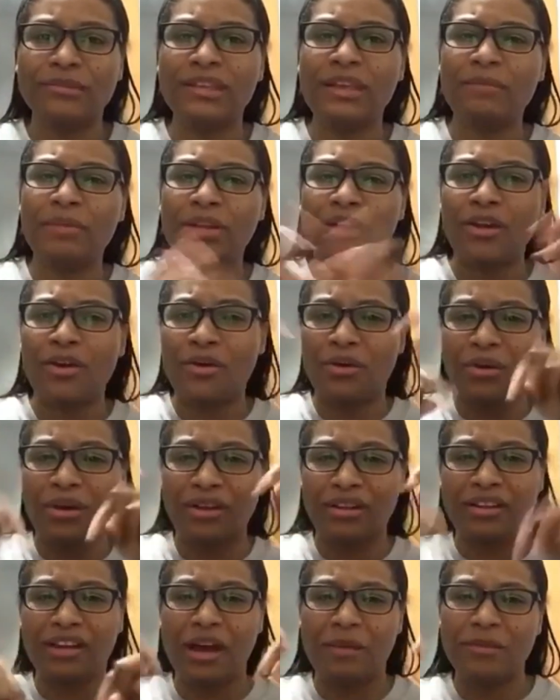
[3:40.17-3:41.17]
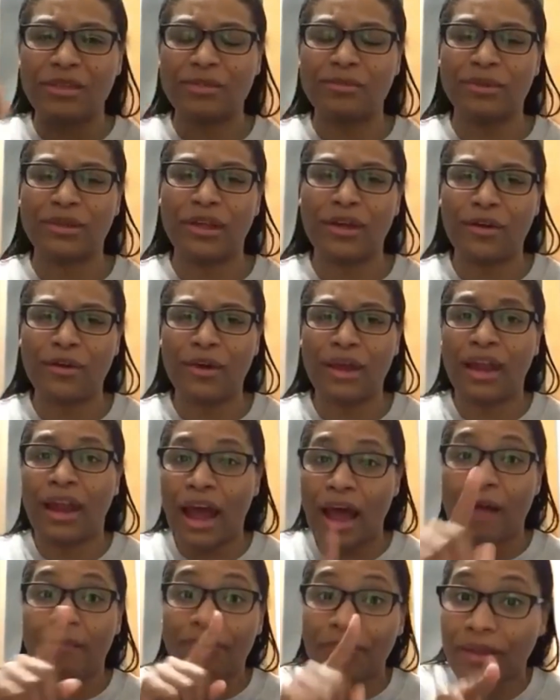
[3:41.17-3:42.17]
Let me know in the comments below. And
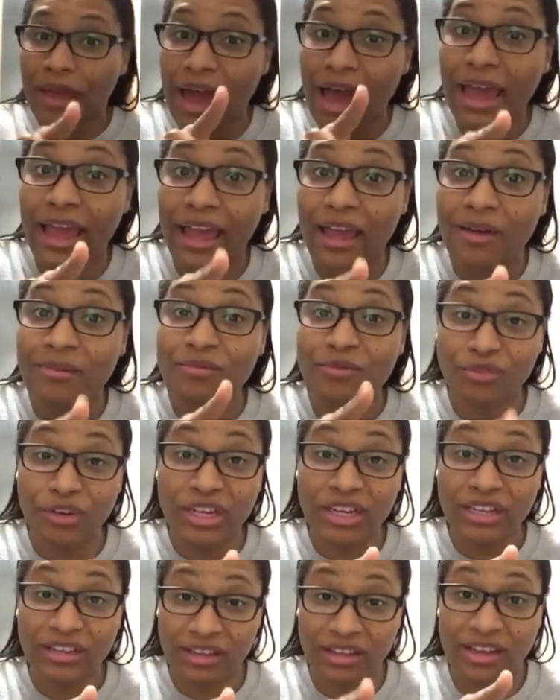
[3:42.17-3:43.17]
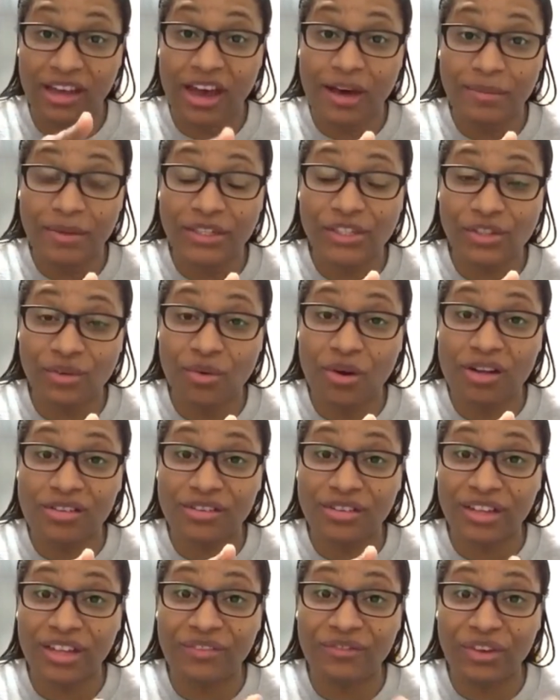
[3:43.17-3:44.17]
I am reading the comments you all
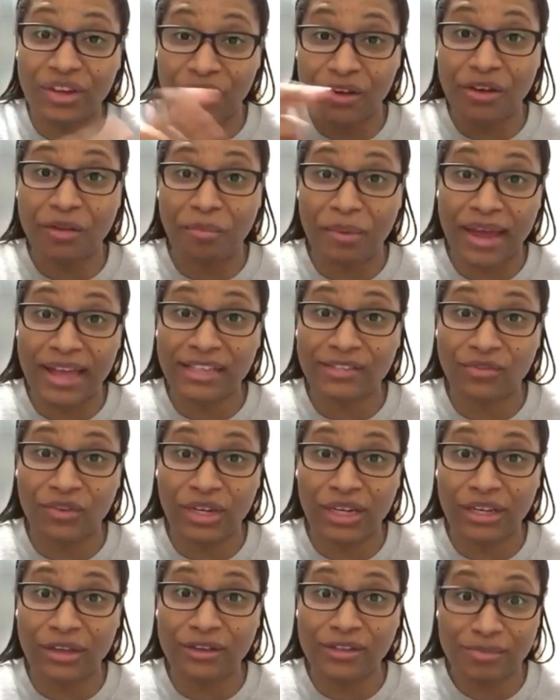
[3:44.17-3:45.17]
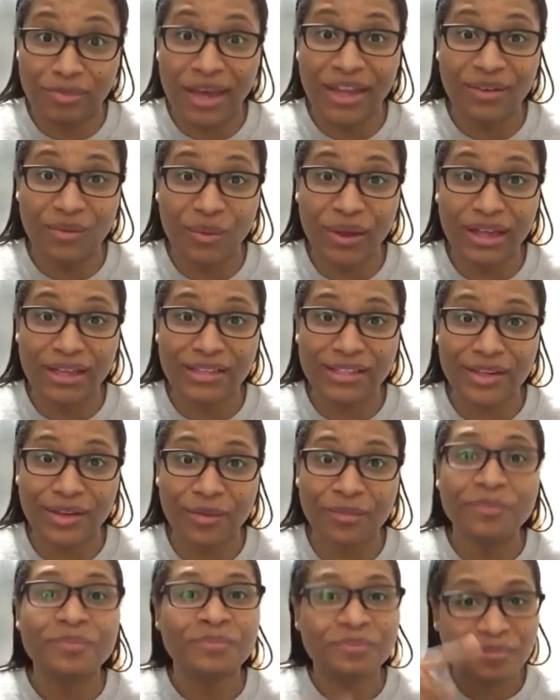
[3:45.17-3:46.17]
are leaving on the past videos, by the way.
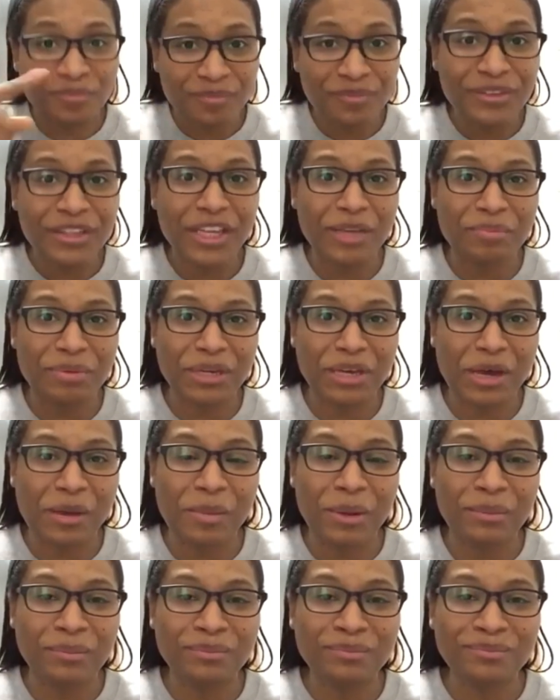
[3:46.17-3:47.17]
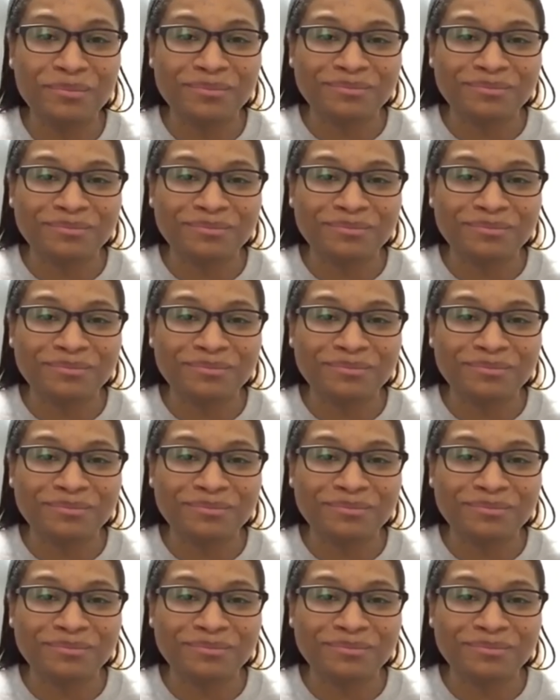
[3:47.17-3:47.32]
So keep it coming.